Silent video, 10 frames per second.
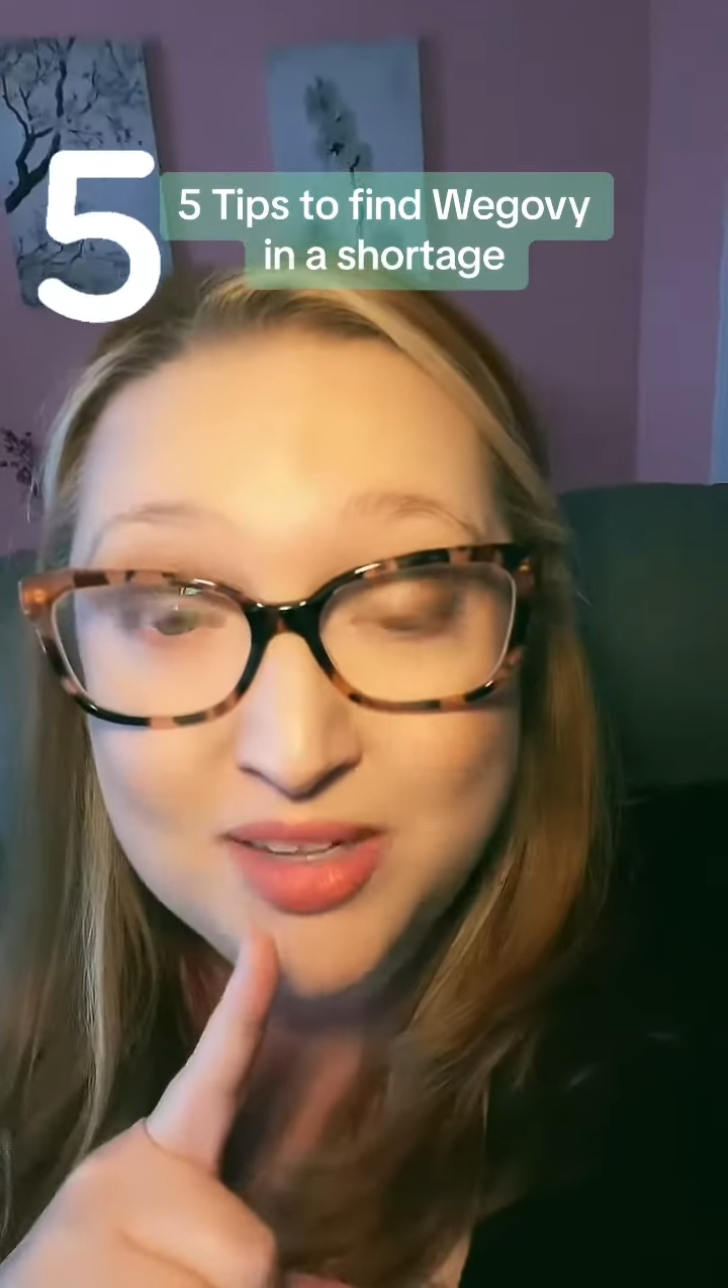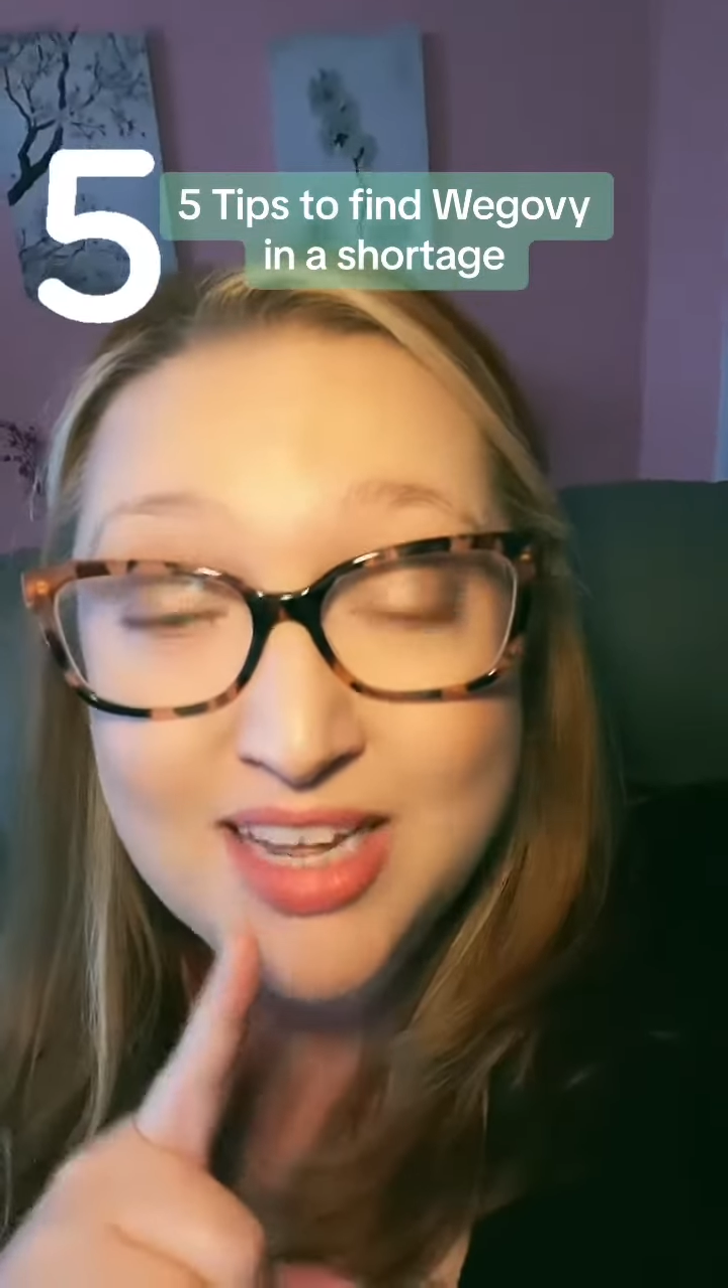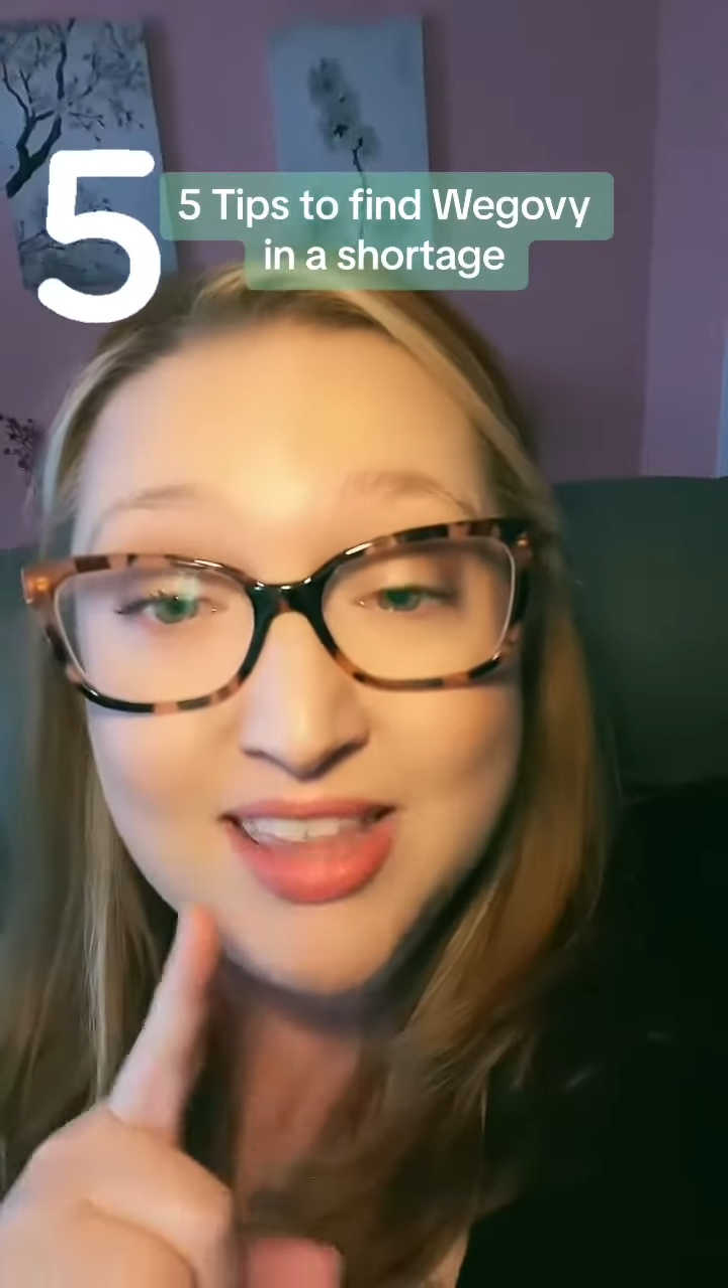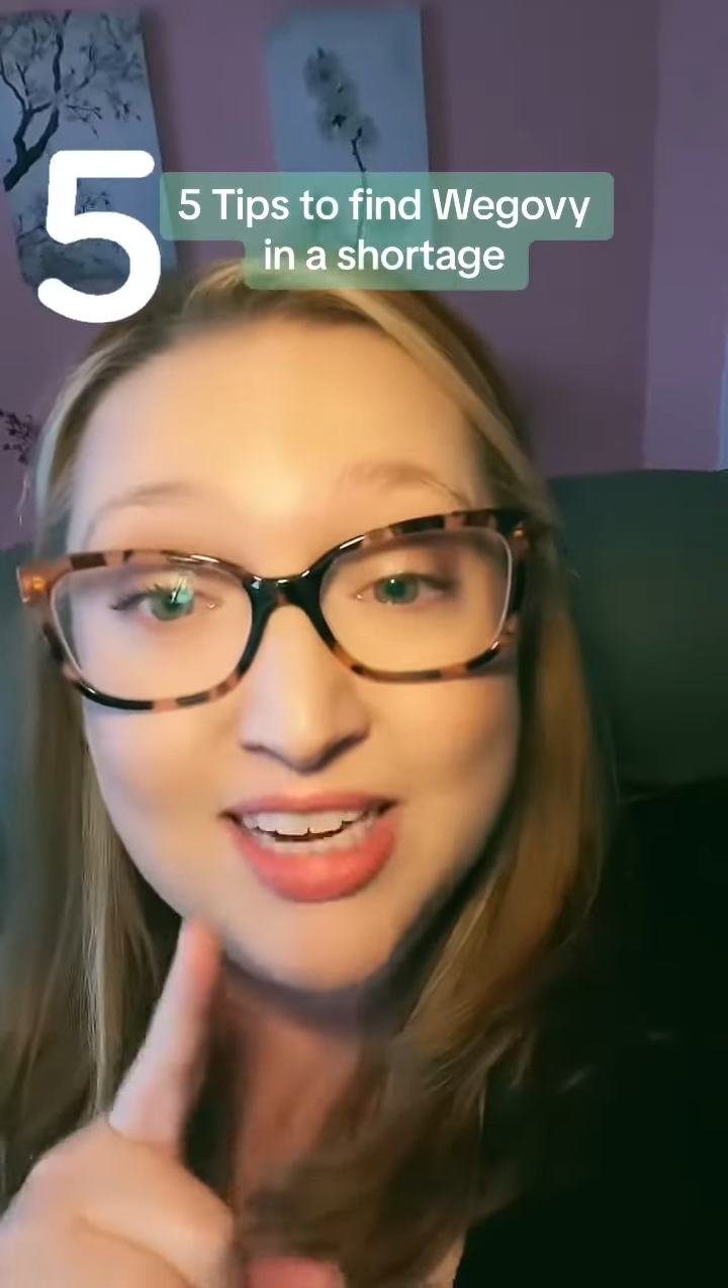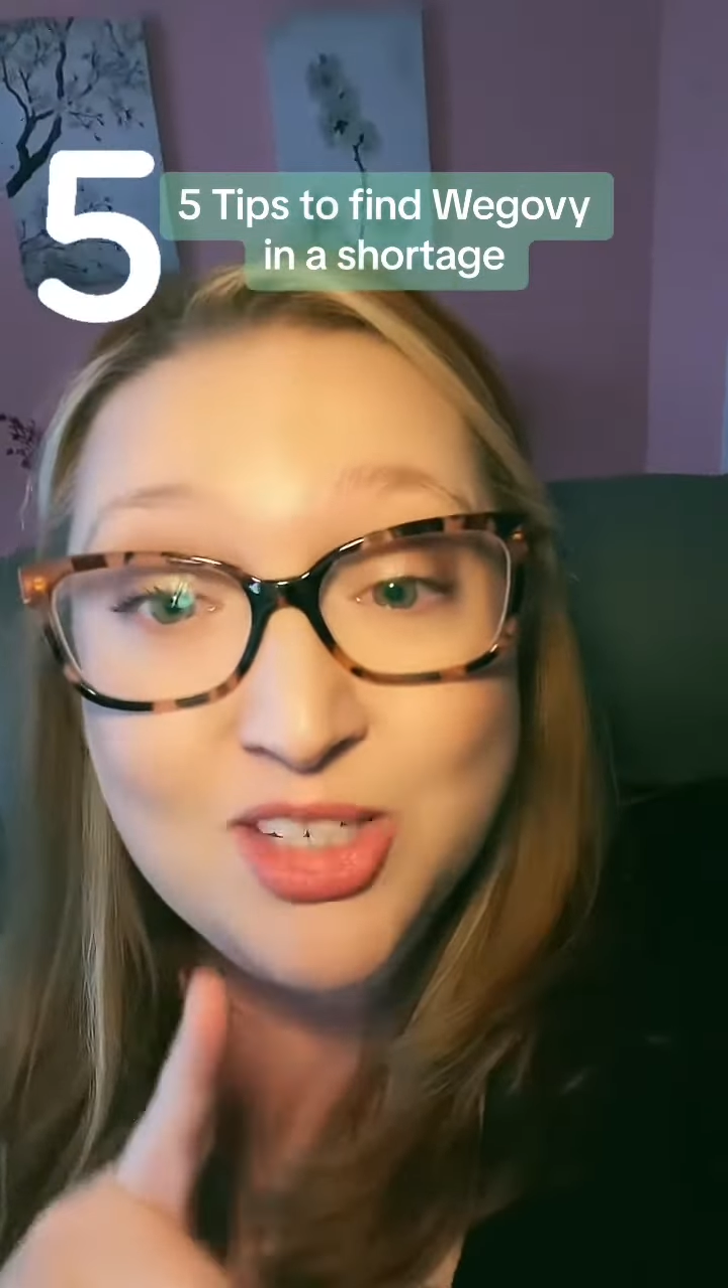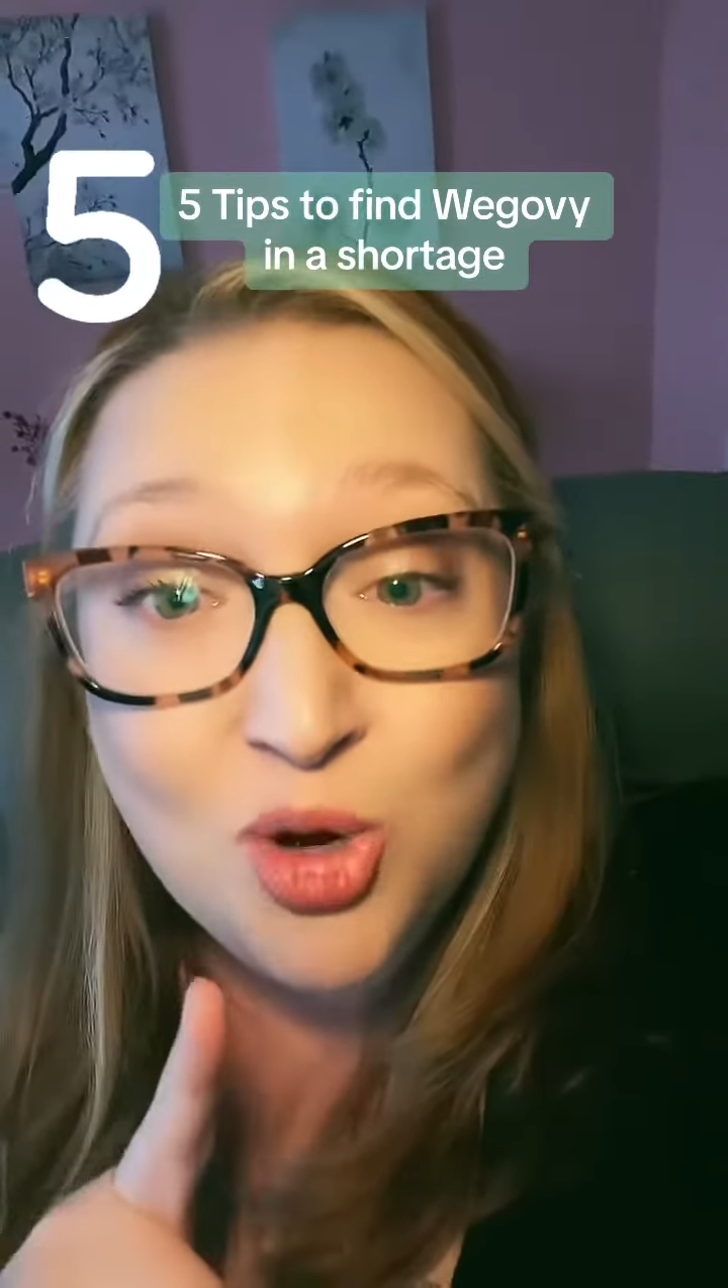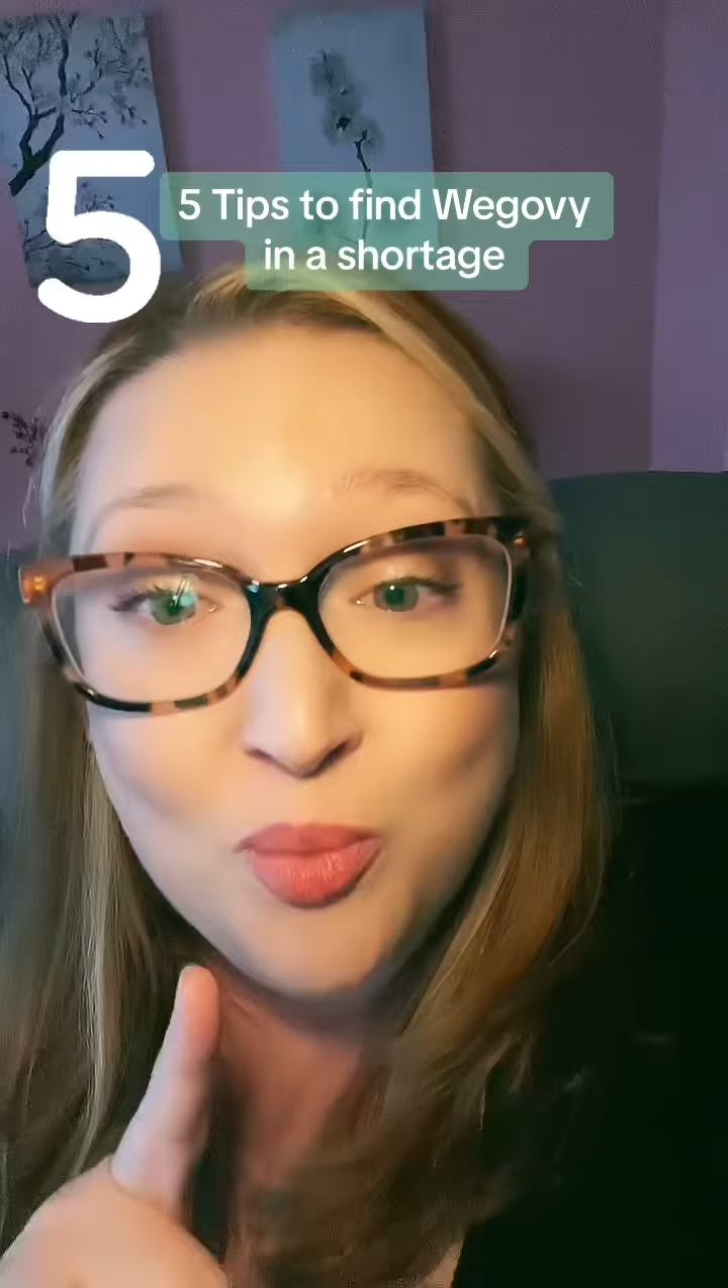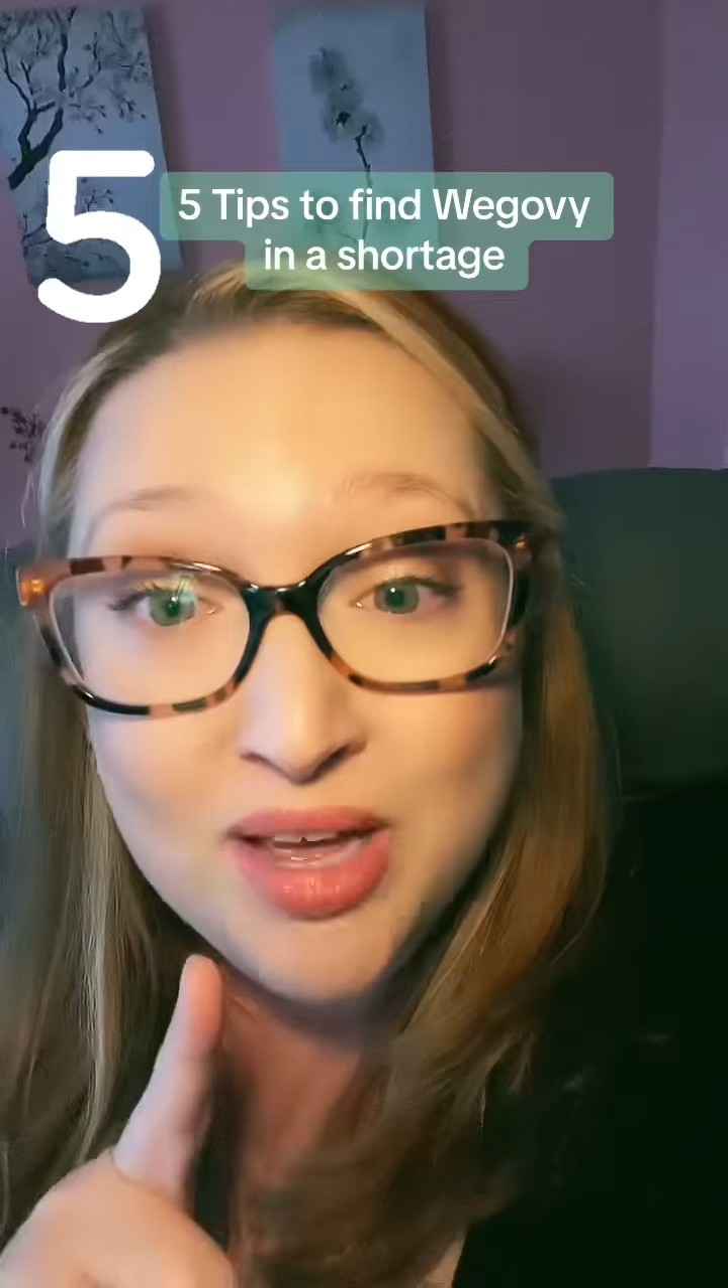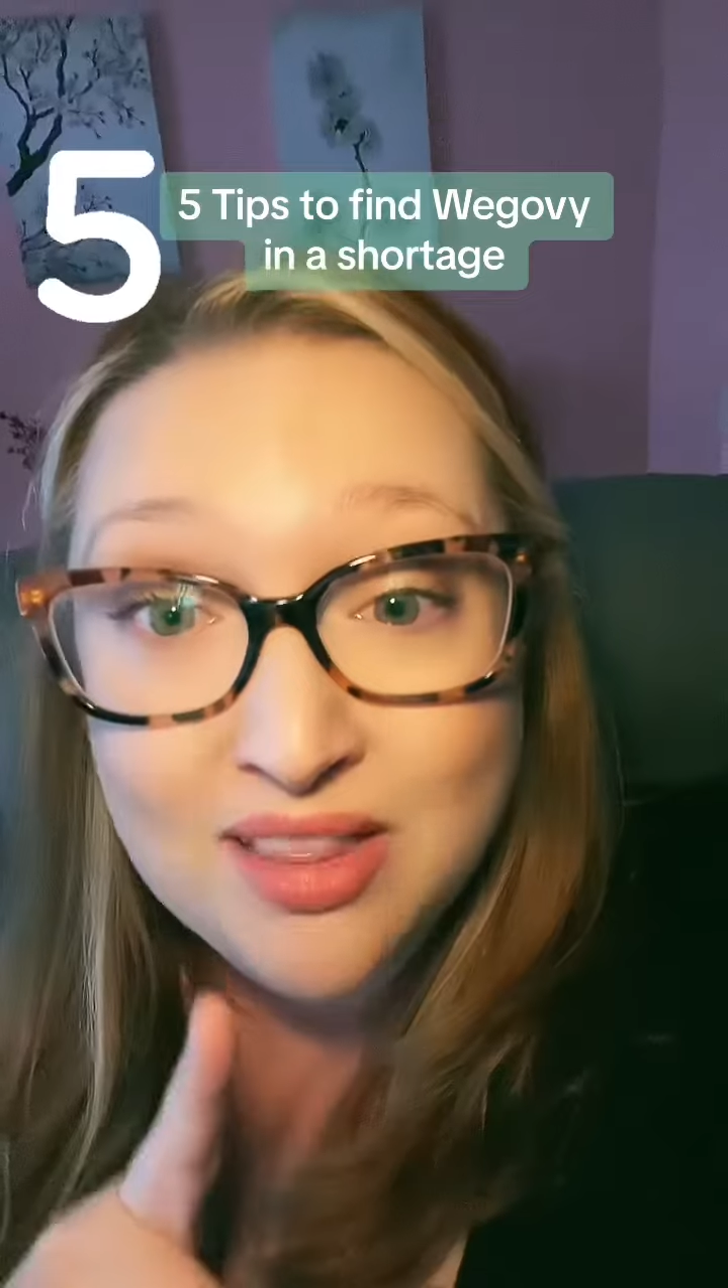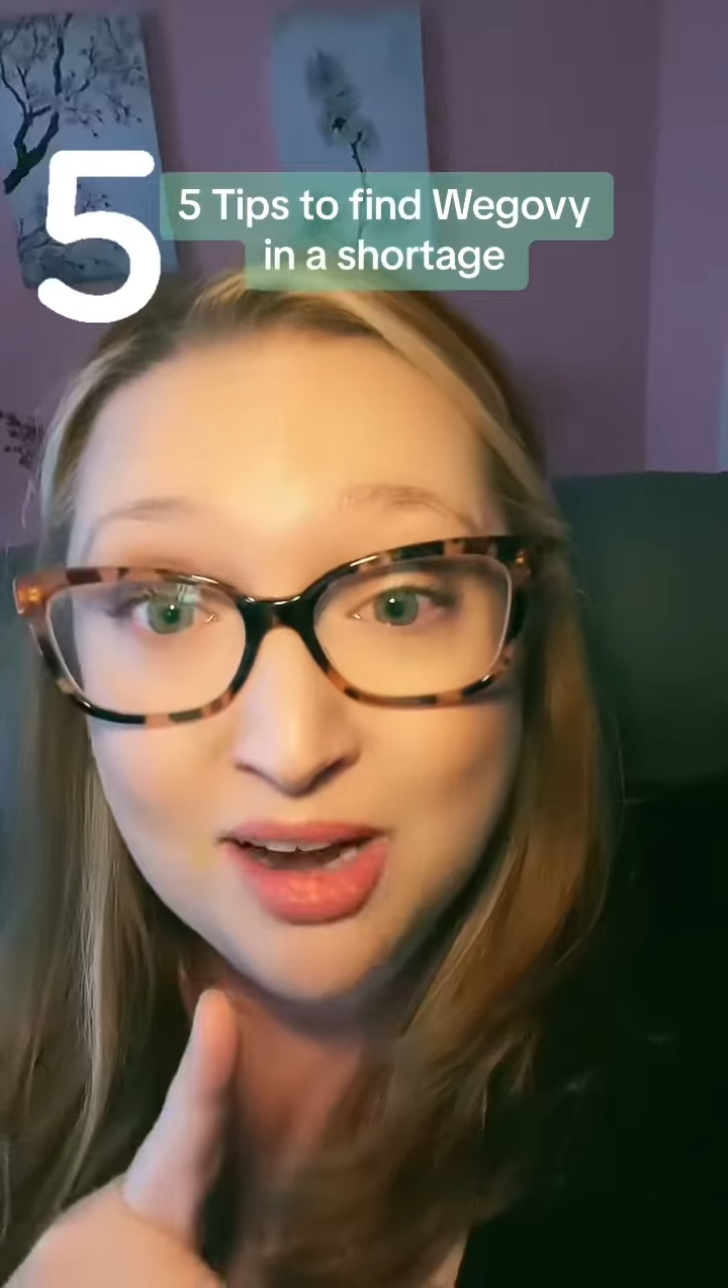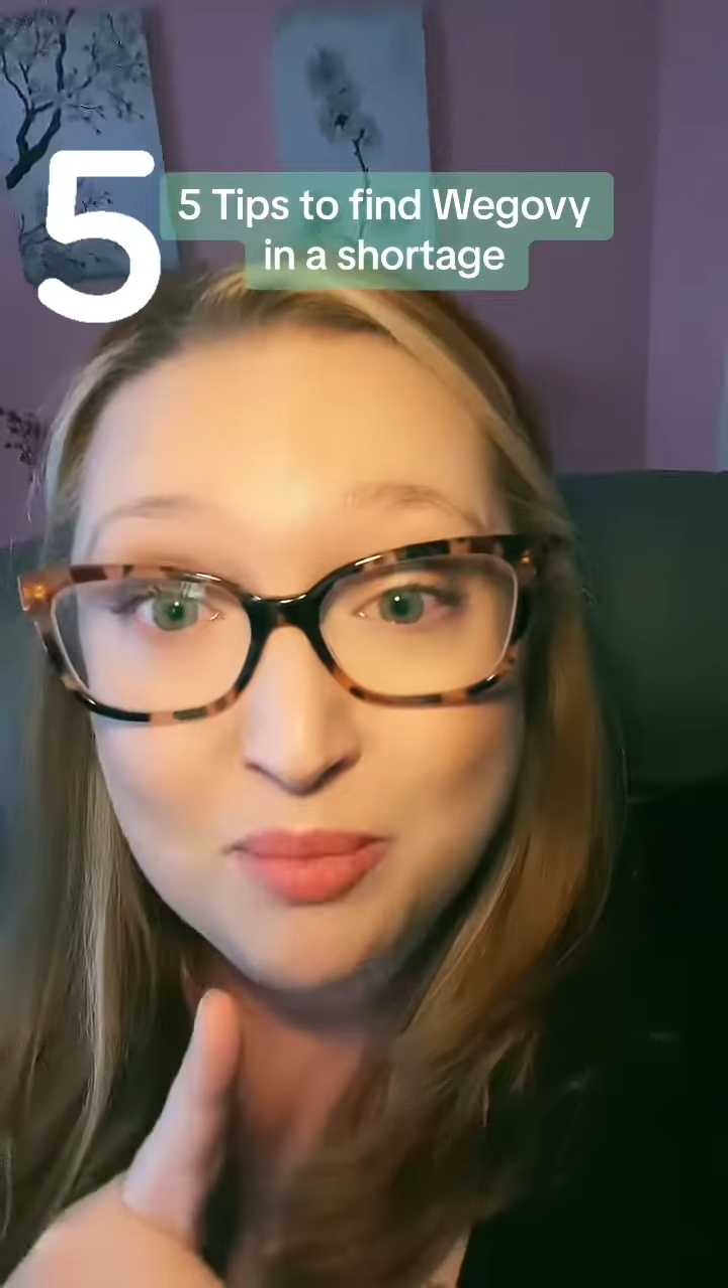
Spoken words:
They don't make a lot of